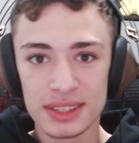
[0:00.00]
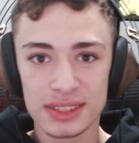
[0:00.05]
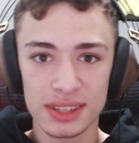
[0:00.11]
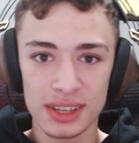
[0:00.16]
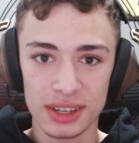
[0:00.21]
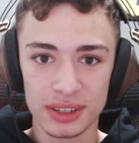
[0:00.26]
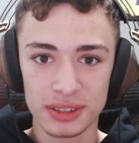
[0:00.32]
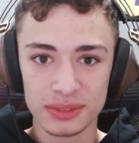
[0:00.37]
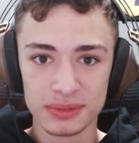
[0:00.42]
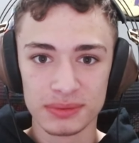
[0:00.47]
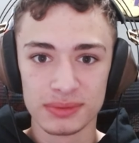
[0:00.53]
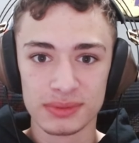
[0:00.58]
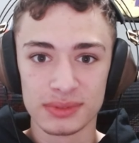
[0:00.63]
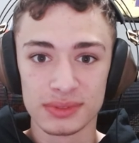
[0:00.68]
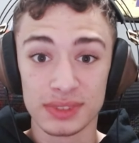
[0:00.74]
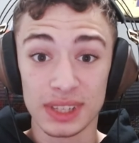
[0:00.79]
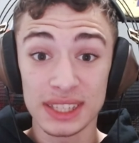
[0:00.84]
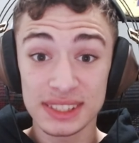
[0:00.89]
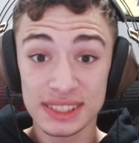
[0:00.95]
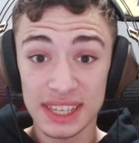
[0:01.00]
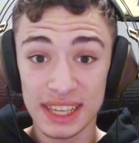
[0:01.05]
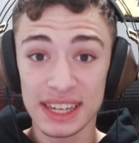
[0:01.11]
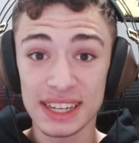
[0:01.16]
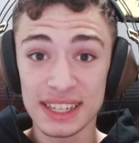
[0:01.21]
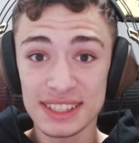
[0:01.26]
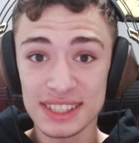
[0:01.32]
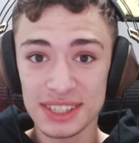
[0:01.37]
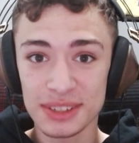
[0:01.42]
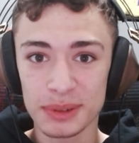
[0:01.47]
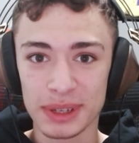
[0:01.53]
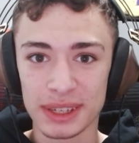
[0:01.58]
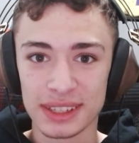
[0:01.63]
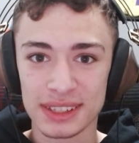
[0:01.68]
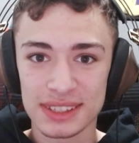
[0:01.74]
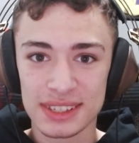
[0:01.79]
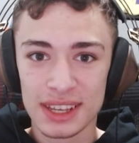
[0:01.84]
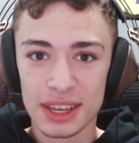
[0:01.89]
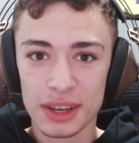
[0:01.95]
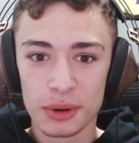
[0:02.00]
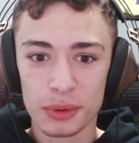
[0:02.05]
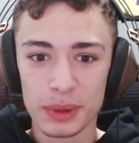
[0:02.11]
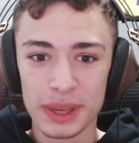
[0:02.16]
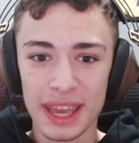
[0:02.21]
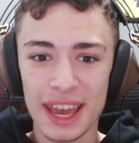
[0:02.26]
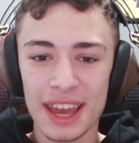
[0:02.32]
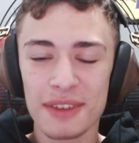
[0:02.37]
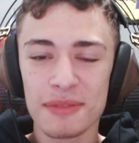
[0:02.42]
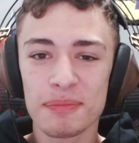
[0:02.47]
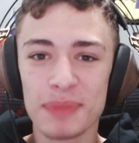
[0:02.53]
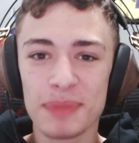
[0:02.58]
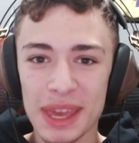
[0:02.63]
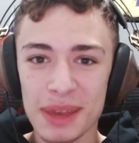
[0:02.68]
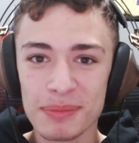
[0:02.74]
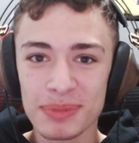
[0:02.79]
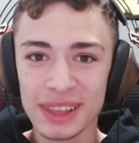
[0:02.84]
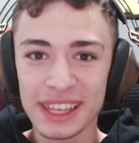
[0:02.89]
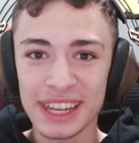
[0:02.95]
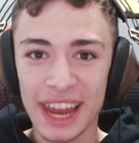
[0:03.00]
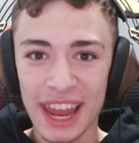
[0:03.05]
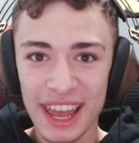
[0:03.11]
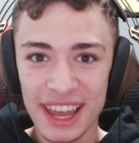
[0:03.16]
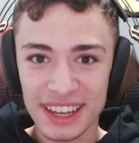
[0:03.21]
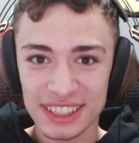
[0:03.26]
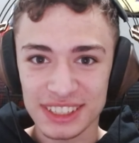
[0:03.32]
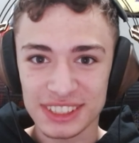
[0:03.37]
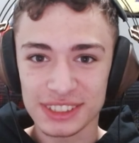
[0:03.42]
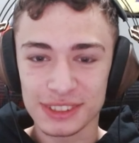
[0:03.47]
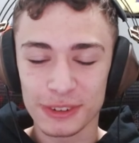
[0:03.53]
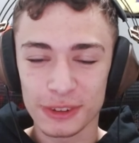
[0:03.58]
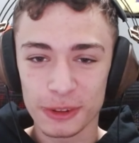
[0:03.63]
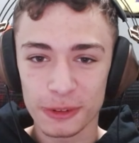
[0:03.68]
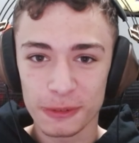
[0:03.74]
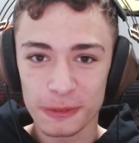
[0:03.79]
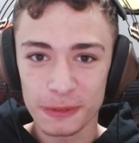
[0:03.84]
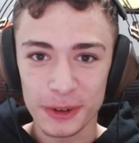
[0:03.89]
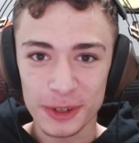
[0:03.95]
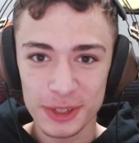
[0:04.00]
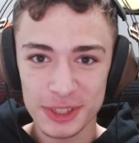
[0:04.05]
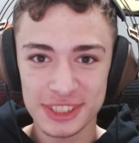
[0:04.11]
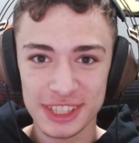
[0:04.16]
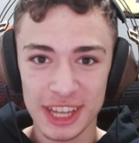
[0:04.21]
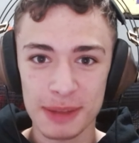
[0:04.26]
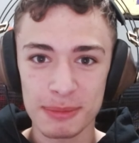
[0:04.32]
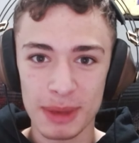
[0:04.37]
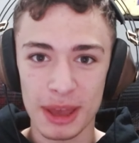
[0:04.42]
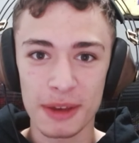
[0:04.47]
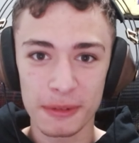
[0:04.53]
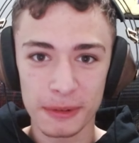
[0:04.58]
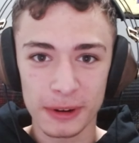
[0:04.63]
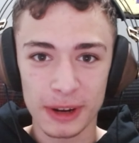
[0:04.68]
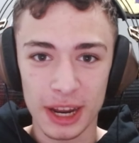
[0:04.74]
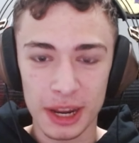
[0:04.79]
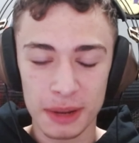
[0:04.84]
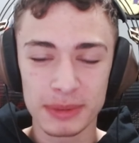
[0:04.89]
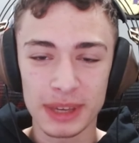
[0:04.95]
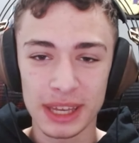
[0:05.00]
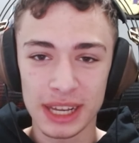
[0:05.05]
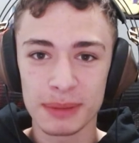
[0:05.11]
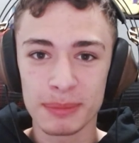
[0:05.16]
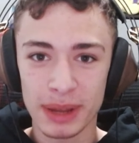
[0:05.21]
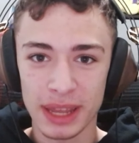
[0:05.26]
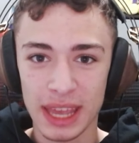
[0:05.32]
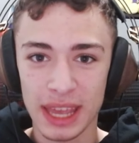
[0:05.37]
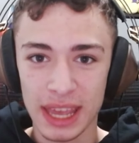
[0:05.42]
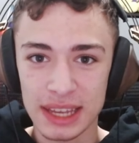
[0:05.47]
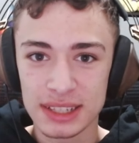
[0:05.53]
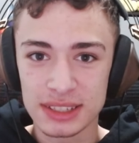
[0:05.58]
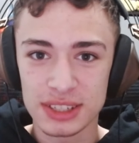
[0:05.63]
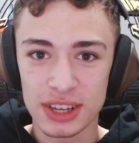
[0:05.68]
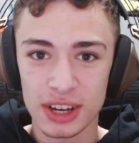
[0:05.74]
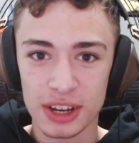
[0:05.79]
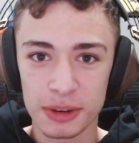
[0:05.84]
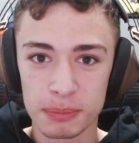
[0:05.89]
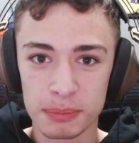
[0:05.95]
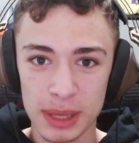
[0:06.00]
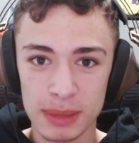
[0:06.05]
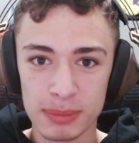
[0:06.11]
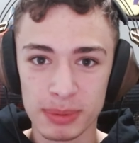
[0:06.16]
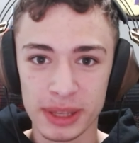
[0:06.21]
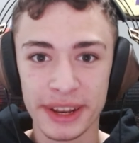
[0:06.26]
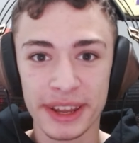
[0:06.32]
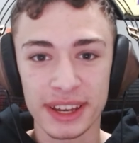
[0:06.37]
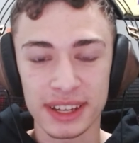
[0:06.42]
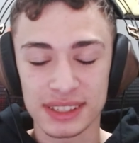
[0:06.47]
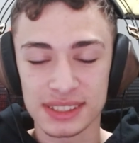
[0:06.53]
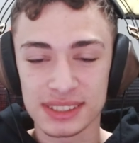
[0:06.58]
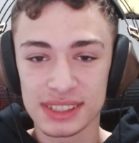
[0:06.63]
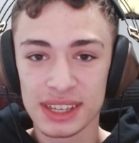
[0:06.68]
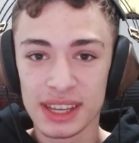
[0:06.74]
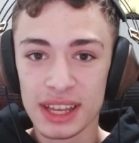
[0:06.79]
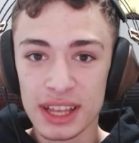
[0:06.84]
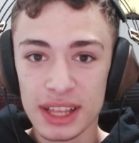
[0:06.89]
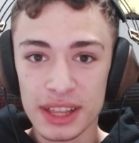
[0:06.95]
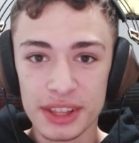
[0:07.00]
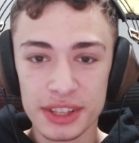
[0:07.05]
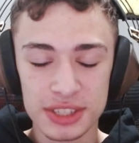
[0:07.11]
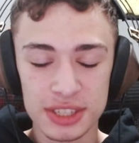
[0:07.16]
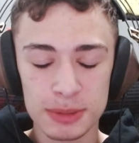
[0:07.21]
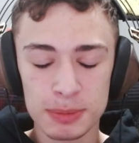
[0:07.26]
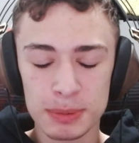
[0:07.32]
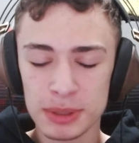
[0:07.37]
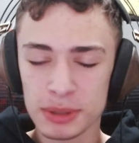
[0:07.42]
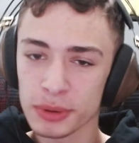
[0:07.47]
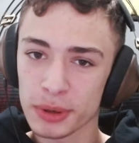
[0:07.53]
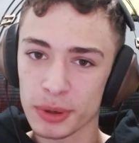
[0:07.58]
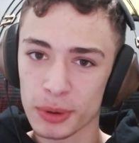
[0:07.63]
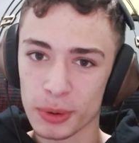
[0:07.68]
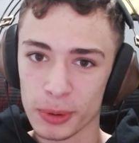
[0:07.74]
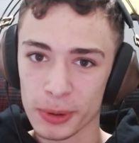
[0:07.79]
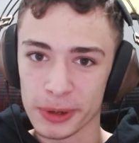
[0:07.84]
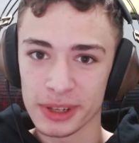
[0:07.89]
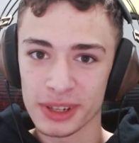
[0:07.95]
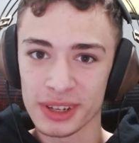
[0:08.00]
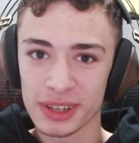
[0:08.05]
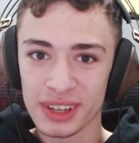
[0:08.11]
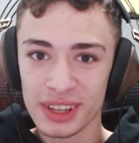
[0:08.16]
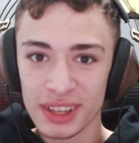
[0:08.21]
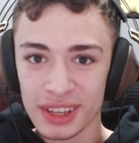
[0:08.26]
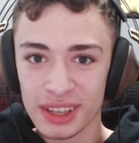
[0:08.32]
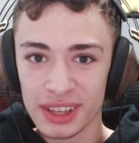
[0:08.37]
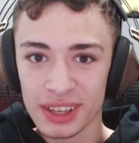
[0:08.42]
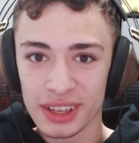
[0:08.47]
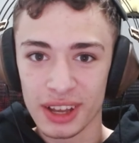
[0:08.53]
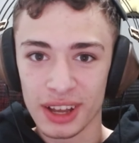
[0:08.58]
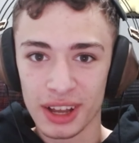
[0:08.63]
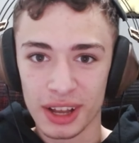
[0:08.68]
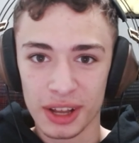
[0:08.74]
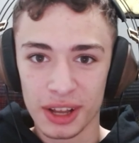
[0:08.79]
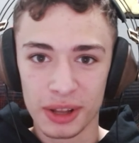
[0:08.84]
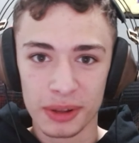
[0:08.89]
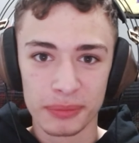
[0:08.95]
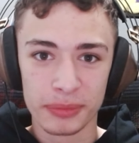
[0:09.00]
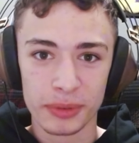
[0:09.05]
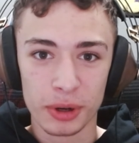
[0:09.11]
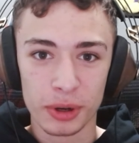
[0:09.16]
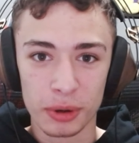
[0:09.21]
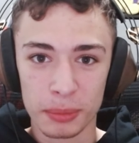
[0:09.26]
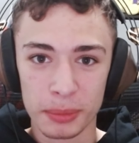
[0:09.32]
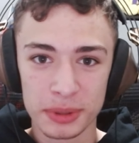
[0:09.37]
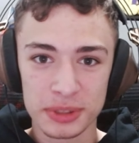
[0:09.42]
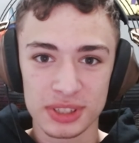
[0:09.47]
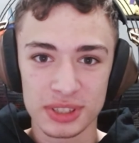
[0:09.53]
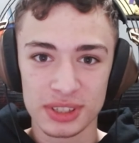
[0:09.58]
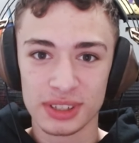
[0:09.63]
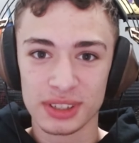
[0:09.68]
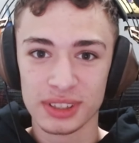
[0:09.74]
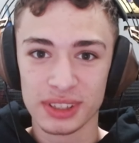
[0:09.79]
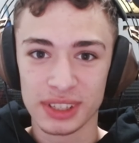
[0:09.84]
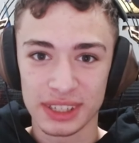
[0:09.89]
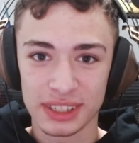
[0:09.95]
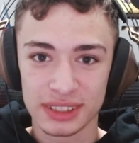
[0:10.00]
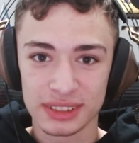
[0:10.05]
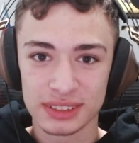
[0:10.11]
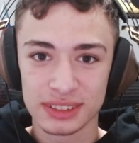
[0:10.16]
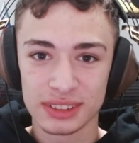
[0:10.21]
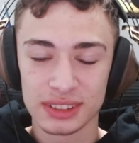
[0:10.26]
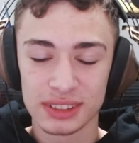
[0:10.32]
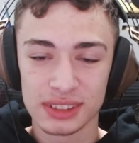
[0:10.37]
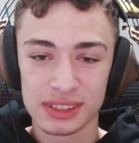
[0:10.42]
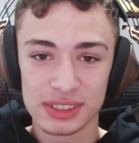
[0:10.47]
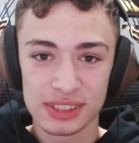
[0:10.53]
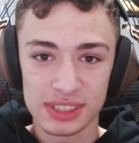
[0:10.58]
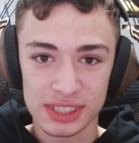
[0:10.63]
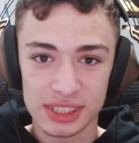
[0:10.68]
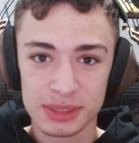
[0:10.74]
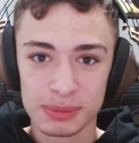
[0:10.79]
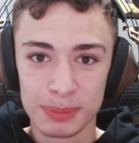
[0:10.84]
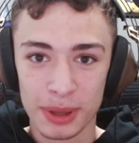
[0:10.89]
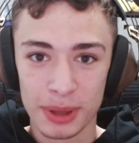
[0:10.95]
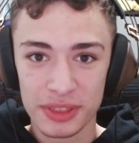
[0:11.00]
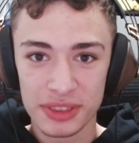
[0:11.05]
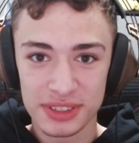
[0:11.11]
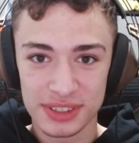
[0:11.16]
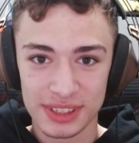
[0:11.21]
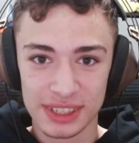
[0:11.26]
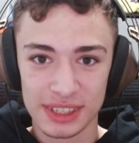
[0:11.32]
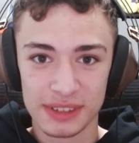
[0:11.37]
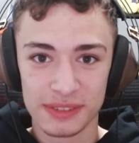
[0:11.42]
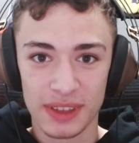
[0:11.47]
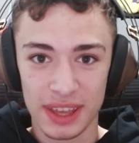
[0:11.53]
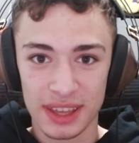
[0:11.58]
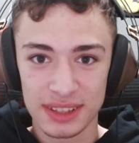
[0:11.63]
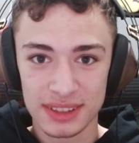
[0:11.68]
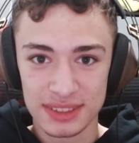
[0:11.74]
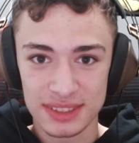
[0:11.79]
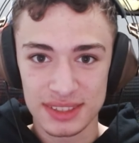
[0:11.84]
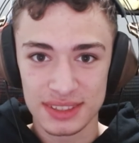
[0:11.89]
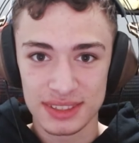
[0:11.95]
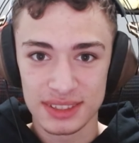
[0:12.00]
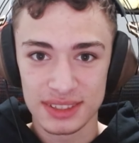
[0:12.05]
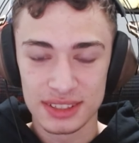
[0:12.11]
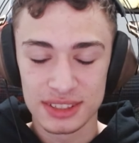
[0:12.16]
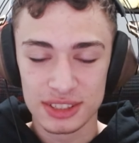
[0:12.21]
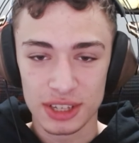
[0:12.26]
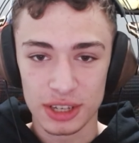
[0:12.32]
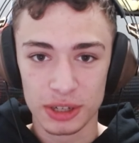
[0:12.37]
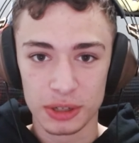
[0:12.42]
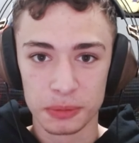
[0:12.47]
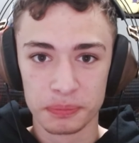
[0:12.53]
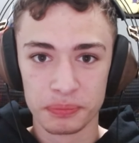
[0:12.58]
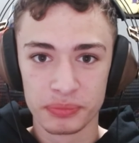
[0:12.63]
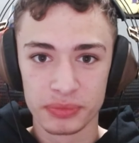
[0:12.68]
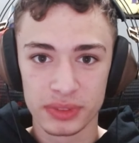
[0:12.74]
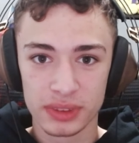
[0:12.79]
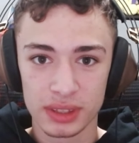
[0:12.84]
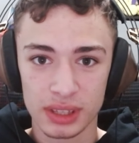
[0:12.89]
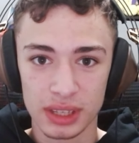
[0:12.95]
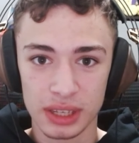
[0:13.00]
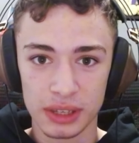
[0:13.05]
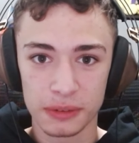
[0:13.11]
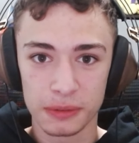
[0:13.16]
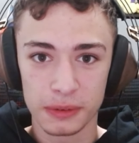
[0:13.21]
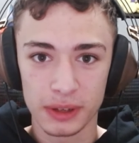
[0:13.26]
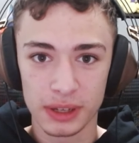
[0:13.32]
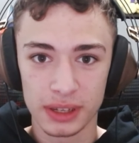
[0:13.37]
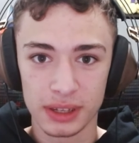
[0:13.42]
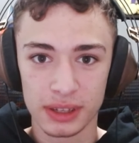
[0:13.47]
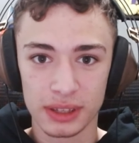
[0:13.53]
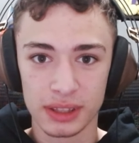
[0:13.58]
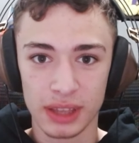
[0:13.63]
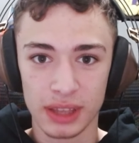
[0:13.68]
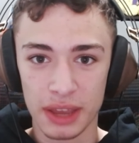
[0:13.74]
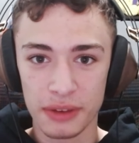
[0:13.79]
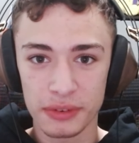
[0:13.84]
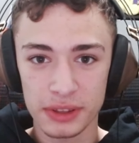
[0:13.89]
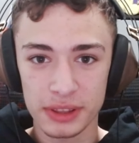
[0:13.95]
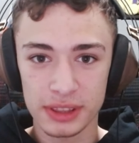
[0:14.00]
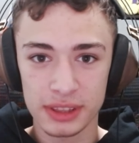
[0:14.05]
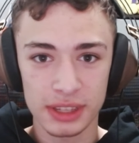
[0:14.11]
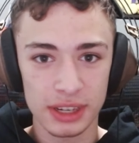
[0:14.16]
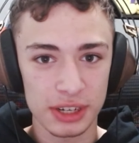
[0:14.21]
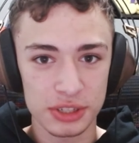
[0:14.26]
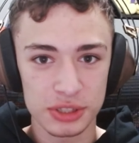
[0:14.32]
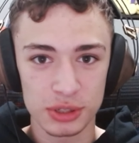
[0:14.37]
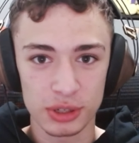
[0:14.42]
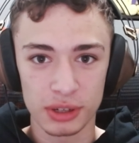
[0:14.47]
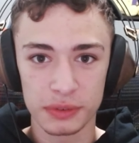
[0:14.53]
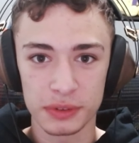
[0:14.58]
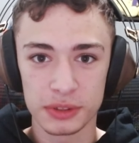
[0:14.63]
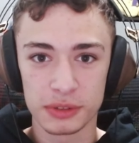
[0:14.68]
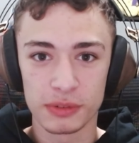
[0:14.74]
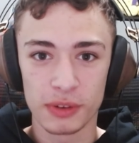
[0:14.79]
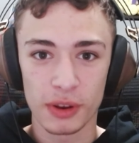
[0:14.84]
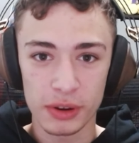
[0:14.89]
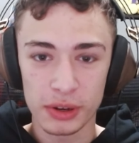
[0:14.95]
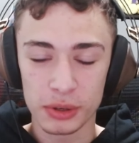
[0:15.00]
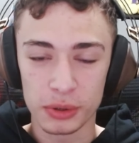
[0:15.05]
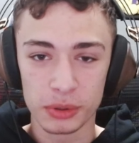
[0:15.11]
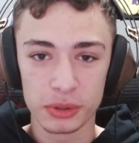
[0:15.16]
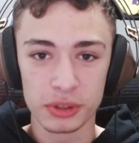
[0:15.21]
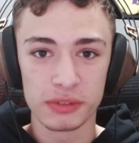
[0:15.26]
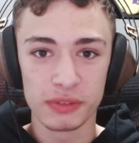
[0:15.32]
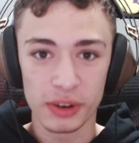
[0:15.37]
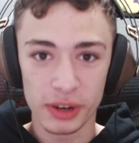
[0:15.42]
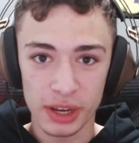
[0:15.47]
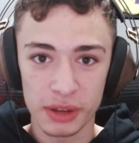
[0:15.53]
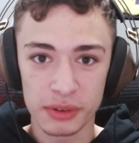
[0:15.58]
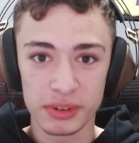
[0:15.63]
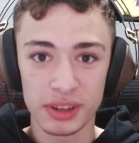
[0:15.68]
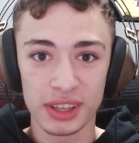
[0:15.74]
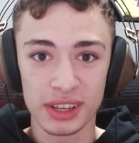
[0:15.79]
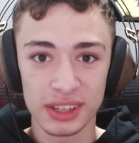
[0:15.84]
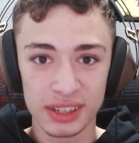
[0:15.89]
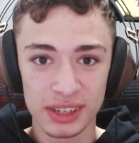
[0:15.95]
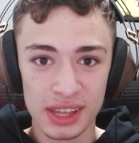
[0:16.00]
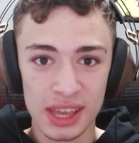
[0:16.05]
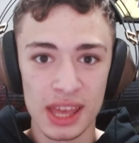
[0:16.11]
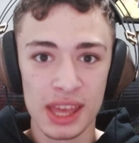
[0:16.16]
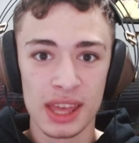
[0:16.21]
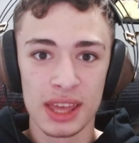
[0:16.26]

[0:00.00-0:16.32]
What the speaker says: So let's get into it. We have Beyblade X. For the first time ever, I'm getting my hands on Beyblade X. This is being recorded almost like 6 months in advance. So if everything that I show off is very old and very outdated,